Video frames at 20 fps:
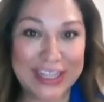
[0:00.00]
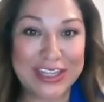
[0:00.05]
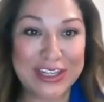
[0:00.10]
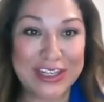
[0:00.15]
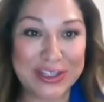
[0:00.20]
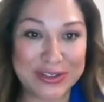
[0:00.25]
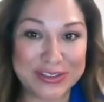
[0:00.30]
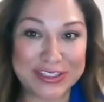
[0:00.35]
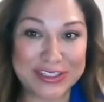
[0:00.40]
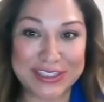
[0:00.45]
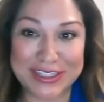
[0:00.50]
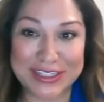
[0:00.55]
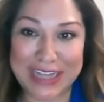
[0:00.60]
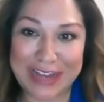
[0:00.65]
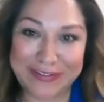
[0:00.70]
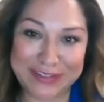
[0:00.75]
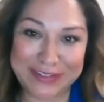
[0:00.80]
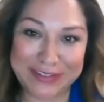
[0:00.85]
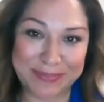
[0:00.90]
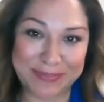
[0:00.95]
You still
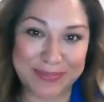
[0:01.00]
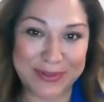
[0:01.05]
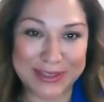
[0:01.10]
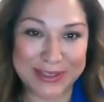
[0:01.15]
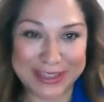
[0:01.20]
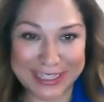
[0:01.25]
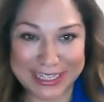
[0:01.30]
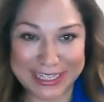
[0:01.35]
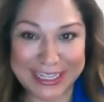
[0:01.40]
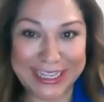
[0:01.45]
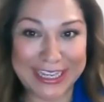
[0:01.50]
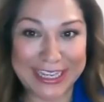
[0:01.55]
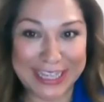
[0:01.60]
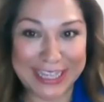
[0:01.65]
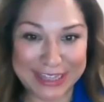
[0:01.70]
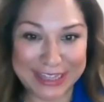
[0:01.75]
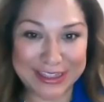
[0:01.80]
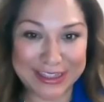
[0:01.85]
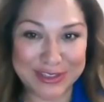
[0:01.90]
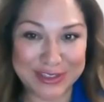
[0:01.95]
have to put the key
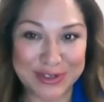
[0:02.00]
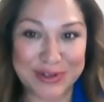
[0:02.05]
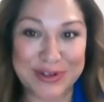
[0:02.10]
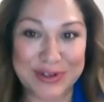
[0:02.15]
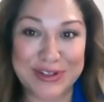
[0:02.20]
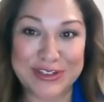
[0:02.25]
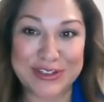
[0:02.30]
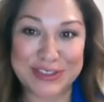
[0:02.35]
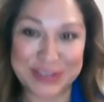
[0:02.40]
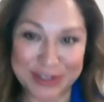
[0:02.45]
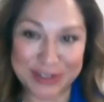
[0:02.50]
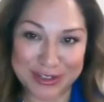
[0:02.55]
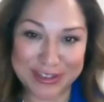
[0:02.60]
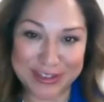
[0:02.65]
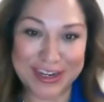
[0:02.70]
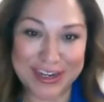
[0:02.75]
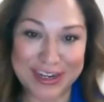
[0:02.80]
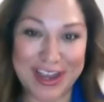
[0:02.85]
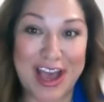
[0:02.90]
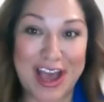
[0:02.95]
in the door, turn
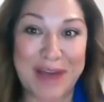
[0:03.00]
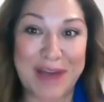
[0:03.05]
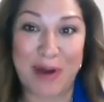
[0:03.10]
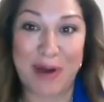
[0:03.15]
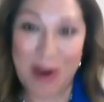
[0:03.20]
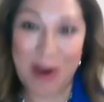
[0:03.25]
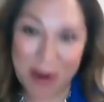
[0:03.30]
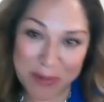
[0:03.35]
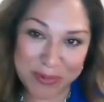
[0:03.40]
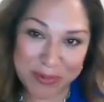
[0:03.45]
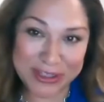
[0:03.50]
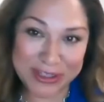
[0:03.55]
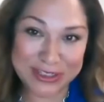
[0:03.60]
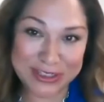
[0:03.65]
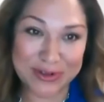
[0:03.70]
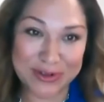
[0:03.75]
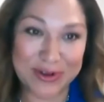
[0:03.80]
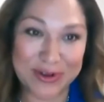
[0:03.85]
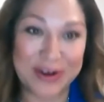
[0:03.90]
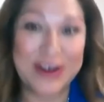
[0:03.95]
the knob, open the
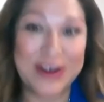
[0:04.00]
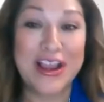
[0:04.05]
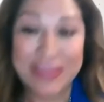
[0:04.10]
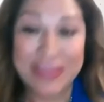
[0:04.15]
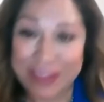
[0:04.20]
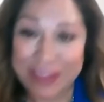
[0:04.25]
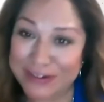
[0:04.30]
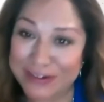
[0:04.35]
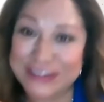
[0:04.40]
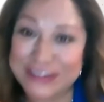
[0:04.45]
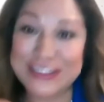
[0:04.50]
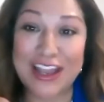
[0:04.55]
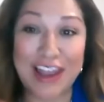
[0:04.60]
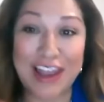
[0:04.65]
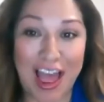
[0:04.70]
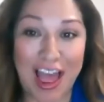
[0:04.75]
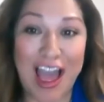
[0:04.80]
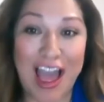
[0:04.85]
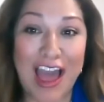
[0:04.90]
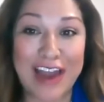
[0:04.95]
door. There is a
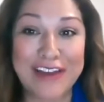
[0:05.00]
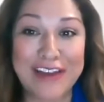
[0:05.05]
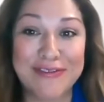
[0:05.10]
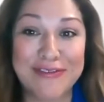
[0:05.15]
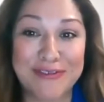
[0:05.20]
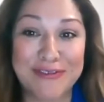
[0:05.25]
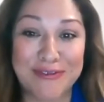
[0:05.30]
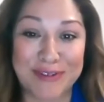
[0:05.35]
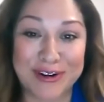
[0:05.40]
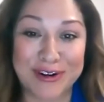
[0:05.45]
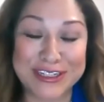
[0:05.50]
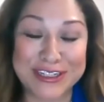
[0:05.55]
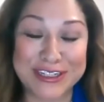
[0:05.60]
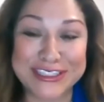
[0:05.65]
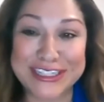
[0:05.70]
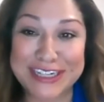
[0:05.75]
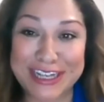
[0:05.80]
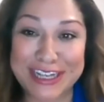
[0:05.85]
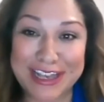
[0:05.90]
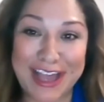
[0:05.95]
lot of works
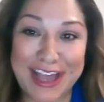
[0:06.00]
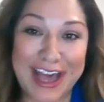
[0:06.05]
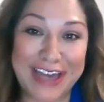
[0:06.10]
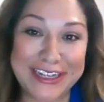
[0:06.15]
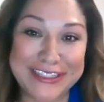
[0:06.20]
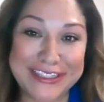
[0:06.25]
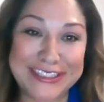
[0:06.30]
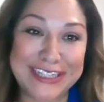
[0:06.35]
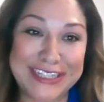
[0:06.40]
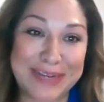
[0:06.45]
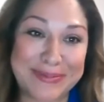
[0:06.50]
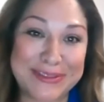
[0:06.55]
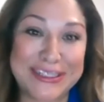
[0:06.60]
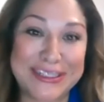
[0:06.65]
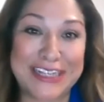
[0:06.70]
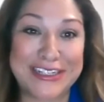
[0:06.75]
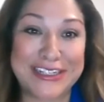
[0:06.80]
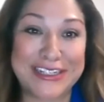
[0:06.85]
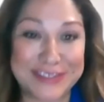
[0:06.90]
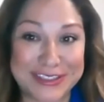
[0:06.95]
and a lot of steps
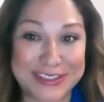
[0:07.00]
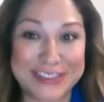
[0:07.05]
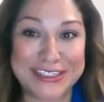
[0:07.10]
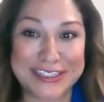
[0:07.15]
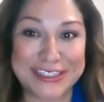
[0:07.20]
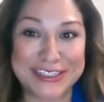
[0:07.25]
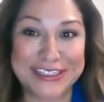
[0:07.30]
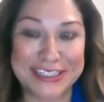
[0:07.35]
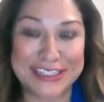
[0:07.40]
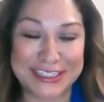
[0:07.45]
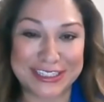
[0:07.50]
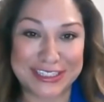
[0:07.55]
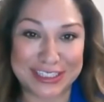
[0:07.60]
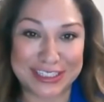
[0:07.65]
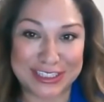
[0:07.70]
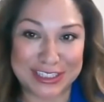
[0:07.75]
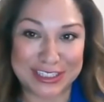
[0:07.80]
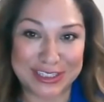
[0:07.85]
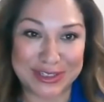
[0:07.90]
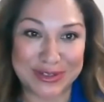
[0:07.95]
that you still need to
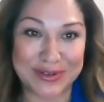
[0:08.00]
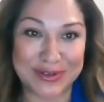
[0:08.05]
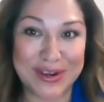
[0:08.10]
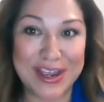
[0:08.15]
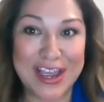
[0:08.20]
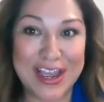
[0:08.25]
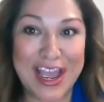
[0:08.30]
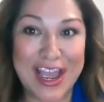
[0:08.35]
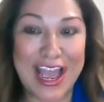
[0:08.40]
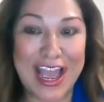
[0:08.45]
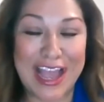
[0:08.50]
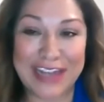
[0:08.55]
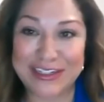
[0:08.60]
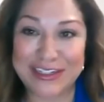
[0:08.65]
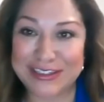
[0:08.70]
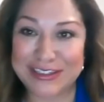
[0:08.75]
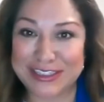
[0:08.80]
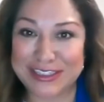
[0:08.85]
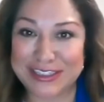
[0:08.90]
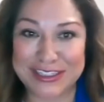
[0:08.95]
do. And
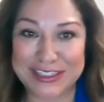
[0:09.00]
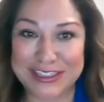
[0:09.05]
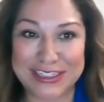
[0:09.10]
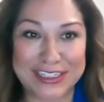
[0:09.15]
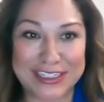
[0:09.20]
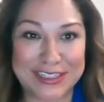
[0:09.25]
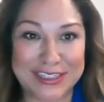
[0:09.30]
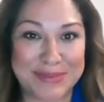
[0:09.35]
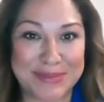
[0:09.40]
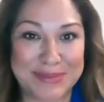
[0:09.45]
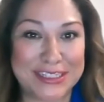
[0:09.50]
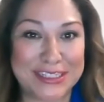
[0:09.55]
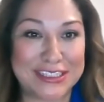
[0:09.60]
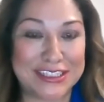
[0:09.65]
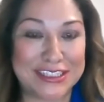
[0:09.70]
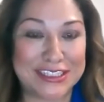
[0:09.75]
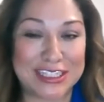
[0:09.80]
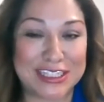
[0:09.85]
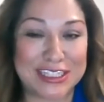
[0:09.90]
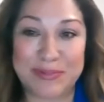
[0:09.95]
you still need to be
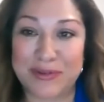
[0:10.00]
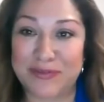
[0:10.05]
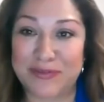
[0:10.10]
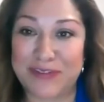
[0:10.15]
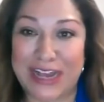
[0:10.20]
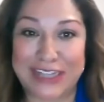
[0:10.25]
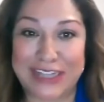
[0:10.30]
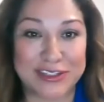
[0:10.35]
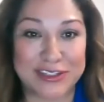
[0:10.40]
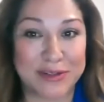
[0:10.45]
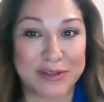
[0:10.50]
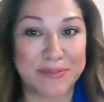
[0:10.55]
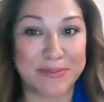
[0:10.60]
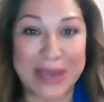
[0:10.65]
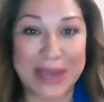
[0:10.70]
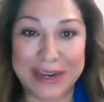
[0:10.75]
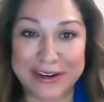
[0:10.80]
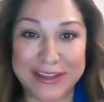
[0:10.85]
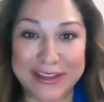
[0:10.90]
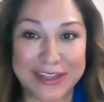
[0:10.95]
cheaper, faster, and
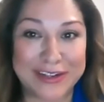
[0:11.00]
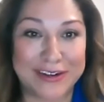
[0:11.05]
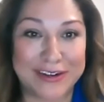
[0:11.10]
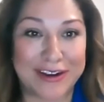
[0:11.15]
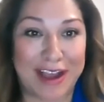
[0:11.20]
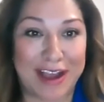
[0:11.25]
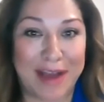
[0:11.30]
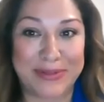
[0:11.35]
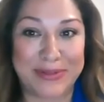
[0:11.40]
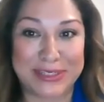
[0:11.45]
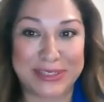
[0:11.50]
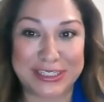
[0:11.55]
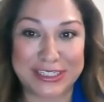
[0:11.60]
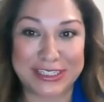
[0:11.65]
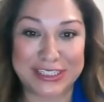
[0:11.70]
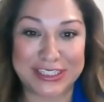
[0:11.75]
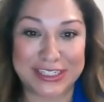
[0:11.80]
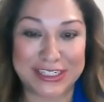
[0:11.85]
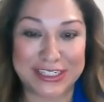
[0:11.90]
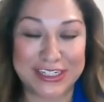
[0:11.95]
better than your
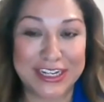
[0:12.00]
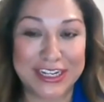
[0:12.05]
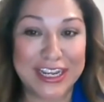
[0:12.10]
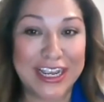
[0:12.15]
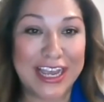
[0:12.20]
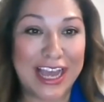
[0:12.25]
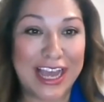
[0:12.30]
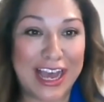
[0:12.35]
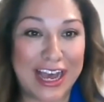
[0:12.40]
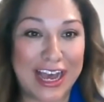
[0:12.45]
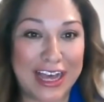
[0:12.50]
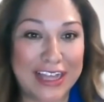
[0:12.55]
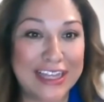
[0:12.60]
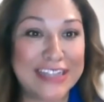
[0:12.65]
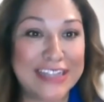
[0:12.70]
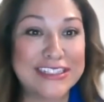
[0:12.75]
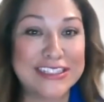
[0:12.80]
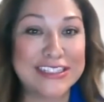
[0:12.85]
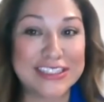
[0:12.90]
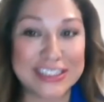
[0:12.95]
competition. Uh,
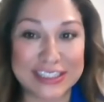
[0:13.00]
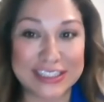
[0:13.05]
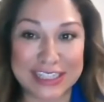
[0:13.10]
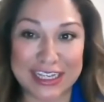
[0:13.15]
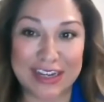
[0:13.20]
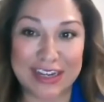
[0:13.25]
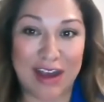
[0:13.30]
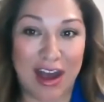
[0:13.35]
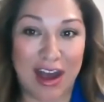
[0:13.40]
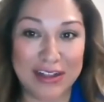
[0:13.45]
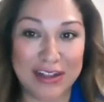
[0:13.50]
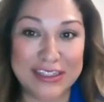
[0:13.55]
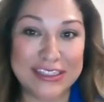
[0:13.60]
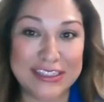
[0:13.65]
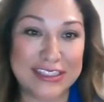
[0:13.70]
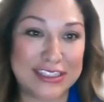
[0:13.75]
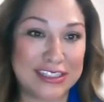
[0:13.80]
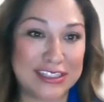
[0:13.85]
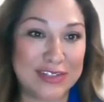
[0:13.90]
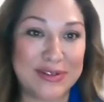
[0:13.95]
it's just all
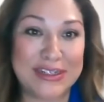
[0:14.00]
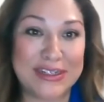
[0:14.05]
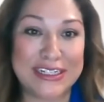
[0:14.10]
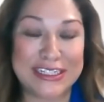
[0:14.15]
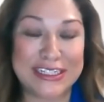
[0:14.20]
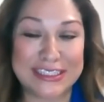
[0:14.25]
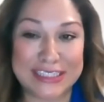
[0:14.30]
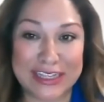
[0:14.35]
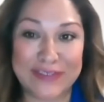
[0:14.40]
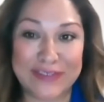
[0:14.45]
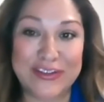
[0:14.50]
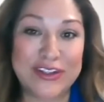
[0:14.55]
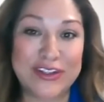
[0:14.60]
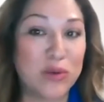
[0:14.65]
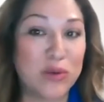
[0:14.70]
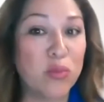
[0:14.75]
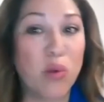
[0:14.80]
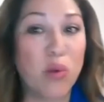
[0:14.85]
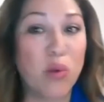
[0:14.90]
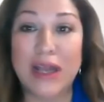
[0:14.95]
it's doing is giving
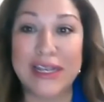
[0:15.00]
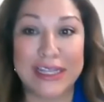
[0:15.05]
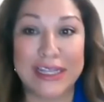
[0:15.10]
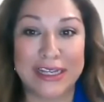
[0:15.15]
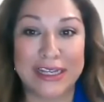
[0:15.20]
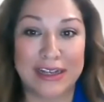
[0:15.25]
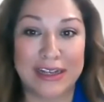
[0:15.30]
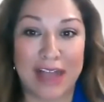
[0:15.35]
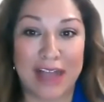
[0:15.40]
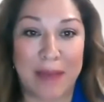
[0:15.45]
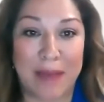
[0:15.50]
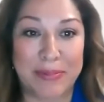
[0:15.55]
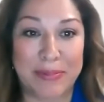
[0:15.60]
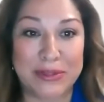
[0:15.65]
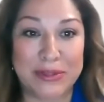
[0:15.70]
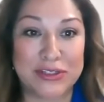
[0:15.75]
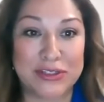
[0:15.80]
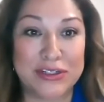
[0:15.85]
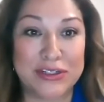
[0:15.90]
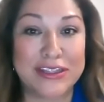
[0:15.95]
you one little
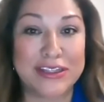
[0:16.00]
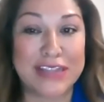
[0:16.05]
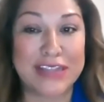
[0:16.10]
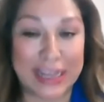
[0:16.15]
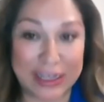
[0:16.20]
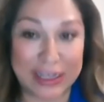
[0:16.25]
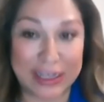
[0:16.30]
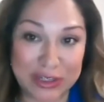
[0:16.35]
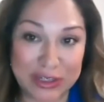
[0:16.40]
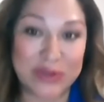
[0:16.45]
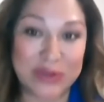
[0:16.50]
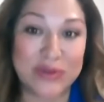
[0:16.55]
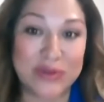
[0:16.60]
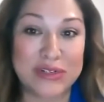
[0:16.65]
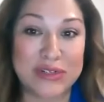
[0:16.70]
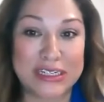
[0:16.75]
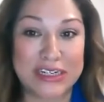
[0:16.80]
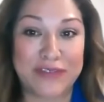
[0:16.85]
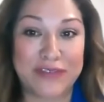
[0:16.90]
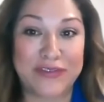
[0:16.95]
opportunity that you
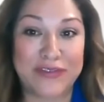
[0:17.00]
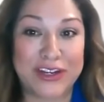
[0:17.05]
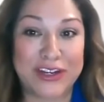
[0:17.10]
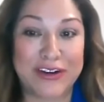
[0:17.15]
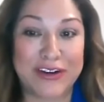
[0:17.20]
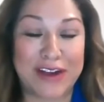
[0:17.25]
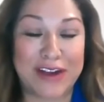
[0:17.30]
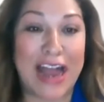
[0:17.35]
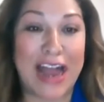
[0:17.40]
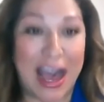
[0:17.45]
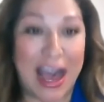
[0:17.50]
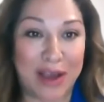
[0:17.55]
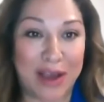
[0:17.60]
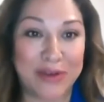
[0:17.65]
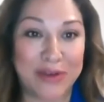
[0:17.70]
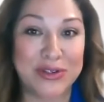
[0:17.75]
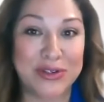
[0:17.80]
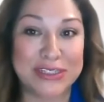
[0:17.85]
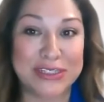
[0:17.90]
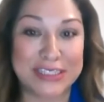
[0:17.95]
need to figure out how
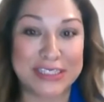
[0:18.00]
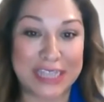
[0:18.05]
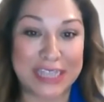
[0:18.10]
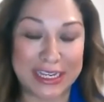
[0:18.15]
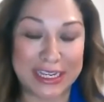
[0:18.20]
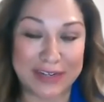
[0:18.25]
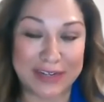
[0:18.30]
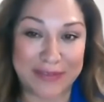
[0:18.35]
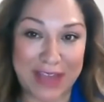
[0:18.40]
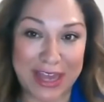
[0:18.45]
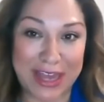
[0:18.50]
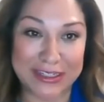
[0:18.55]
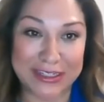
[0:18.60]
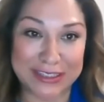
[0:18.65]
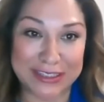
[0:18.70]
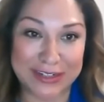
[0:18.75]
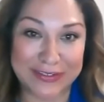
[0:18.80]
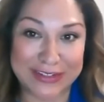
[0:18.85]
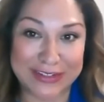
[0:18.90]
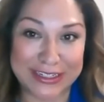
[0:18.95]
you can take advantage
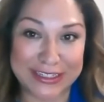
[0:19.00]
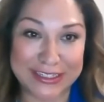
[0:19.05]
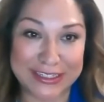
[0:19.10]
of it.